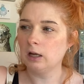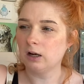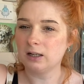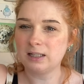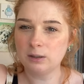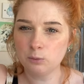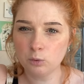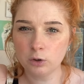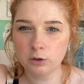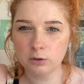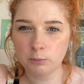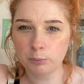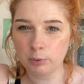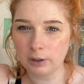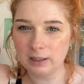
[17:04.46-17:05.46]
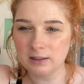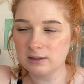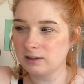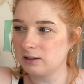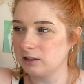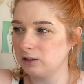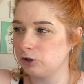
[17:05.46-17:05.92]
I didn't want
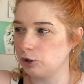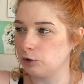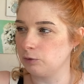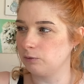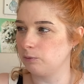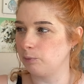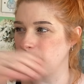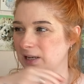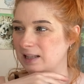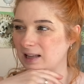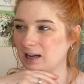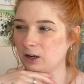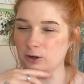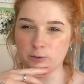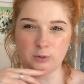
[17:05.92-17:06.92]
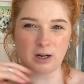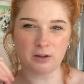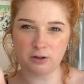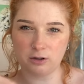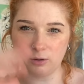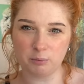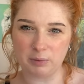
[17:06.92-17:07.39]
prints to just be that. I'd
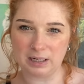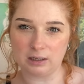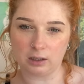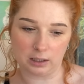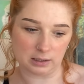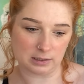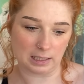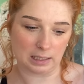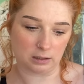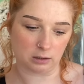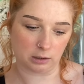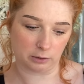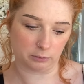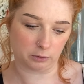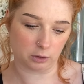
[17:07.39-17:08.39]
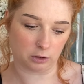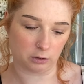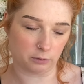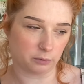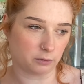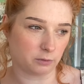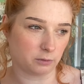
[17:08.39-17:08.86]
rather them be like a standalone kind
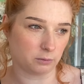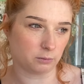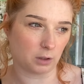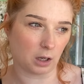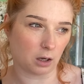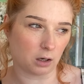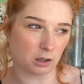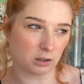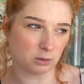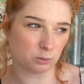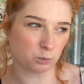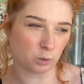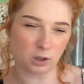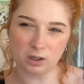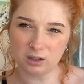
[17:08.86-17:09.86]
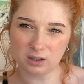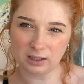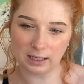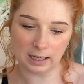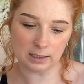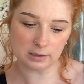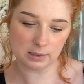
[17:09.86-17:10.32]
of artwork, I
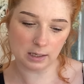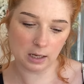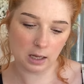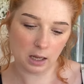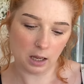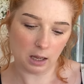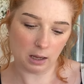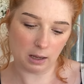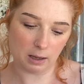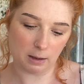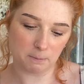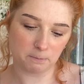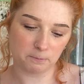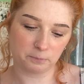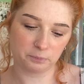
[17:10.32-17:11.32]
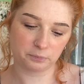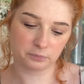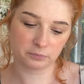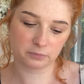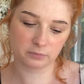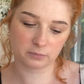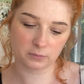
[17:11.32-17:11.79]
guess. Um,
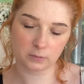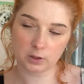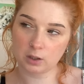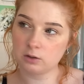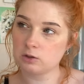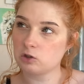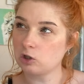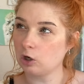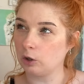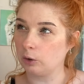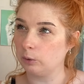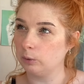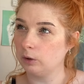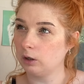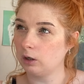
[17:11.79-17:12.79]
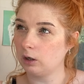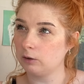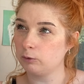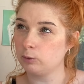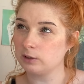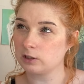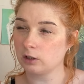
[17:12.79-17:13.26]
so
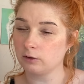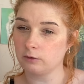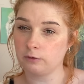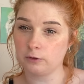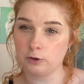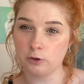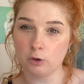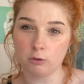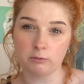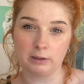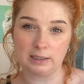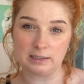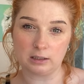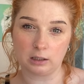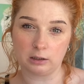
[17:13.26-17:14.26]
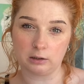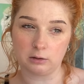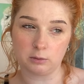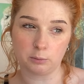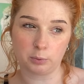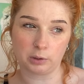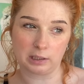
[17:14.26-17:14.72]
I've always kind of not really
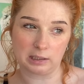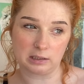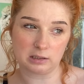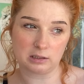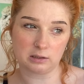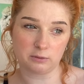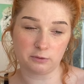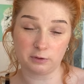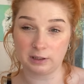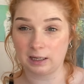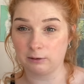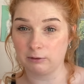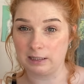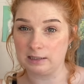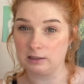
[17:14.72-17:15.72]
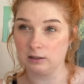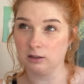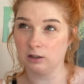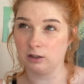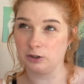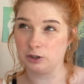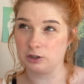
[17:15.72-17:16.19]
done prints for that reason
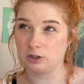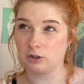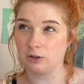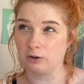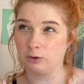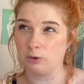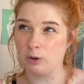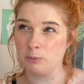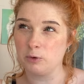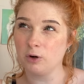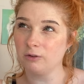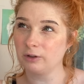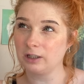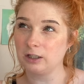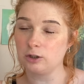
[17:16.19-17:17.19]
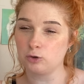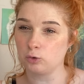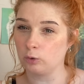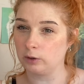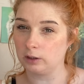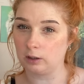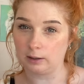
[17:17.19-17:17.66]
that I just kind of thought I'm not very good at
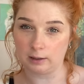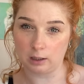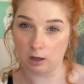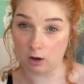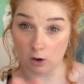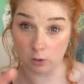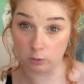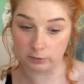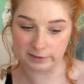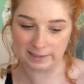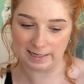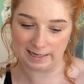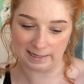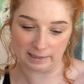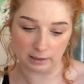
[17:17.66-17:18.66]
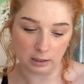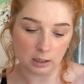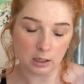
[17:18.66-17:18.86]
drawing like a whole scene.